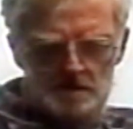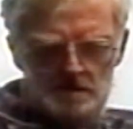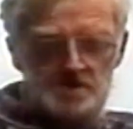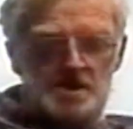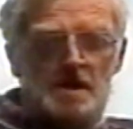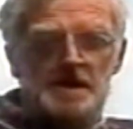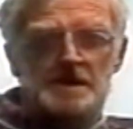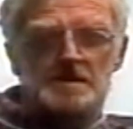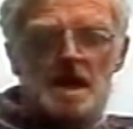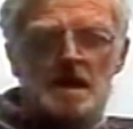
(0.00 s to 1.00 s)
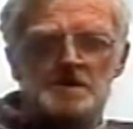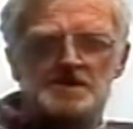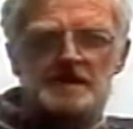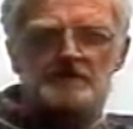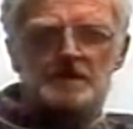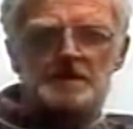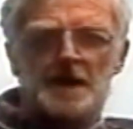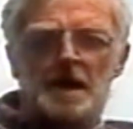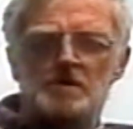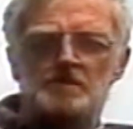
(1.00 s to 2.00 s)
the sky is always different
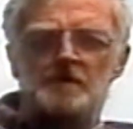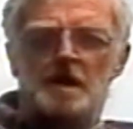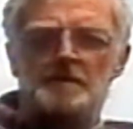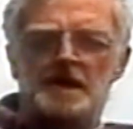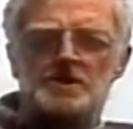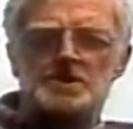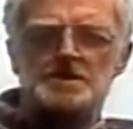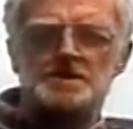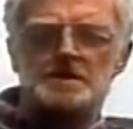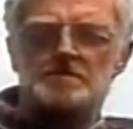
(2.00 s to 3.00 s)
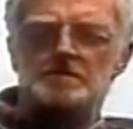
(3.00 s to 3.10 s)
cloud formations. And,